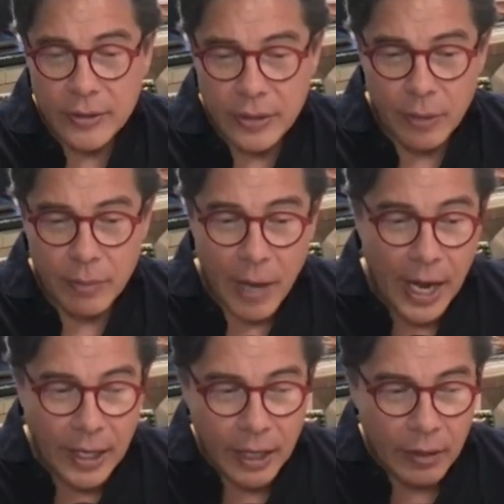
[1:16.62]
So
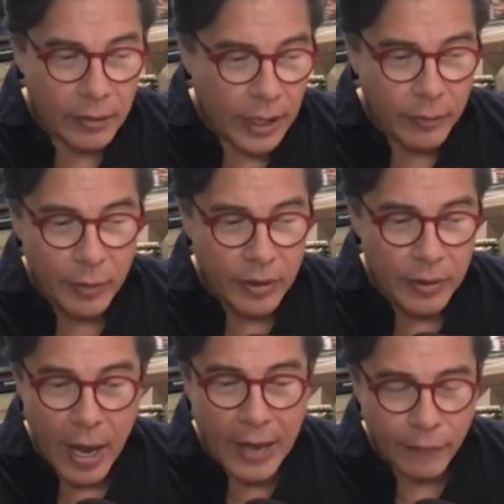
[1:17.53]
mining, like we
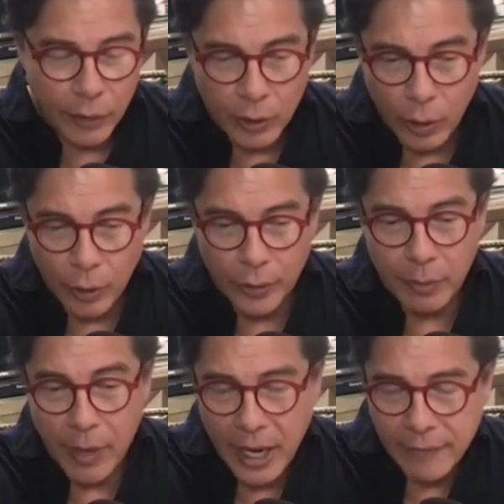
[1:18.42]
would mine for gold
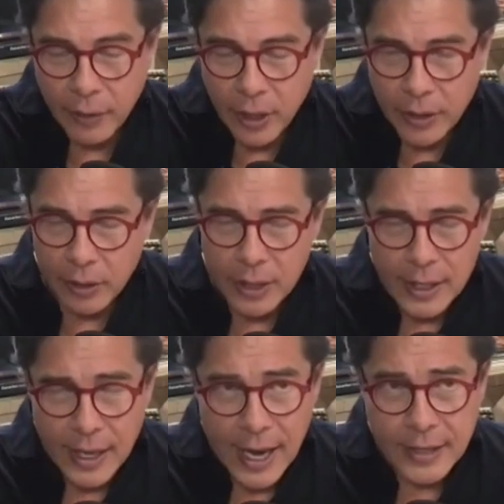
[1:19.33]
or mine for other
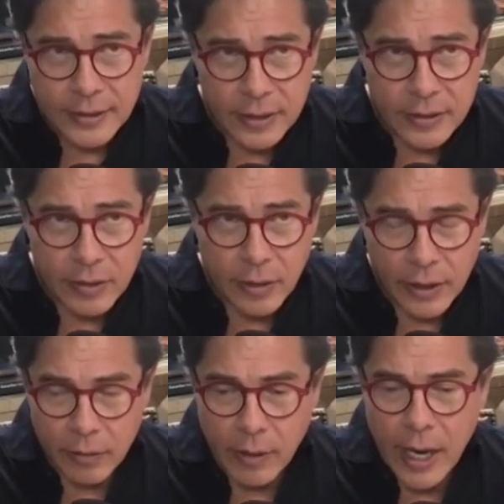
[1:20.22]
assets that are
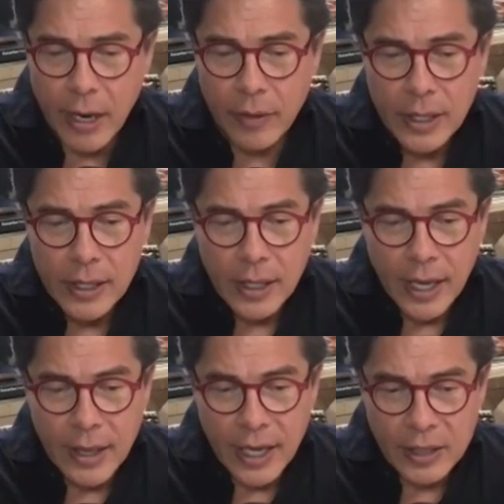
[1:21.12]
in the ground.
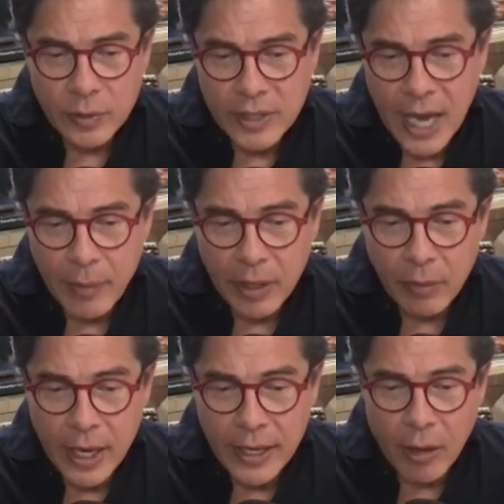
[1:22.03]
And that's what's
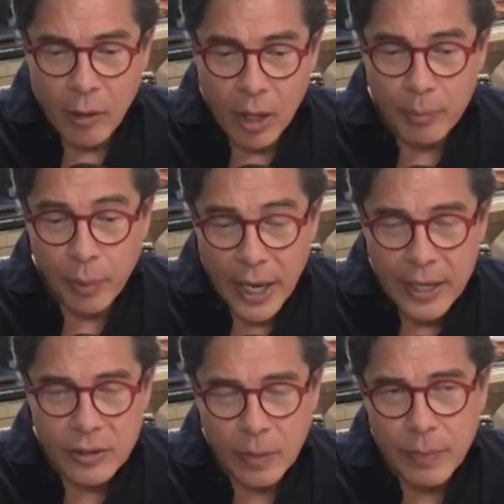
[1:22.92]
happening right now. Our
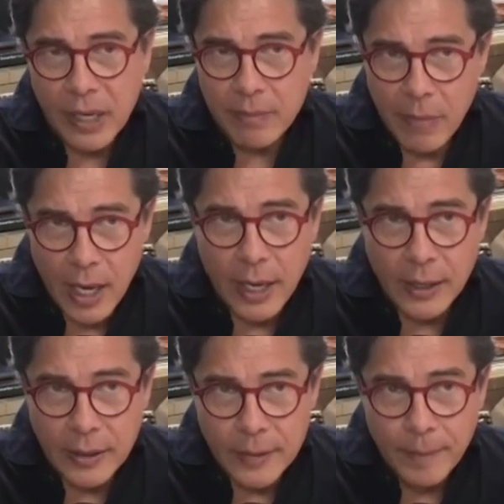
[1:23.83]
brains are being
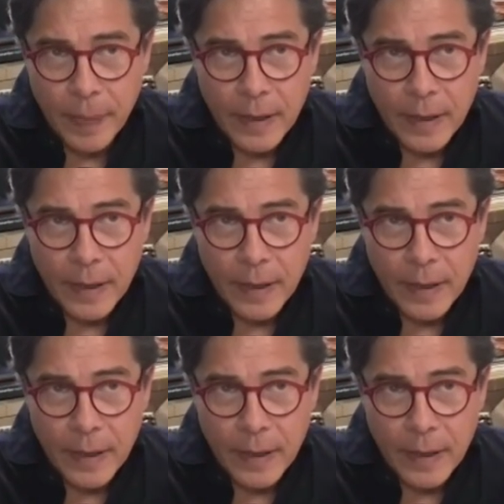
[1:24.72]
mined.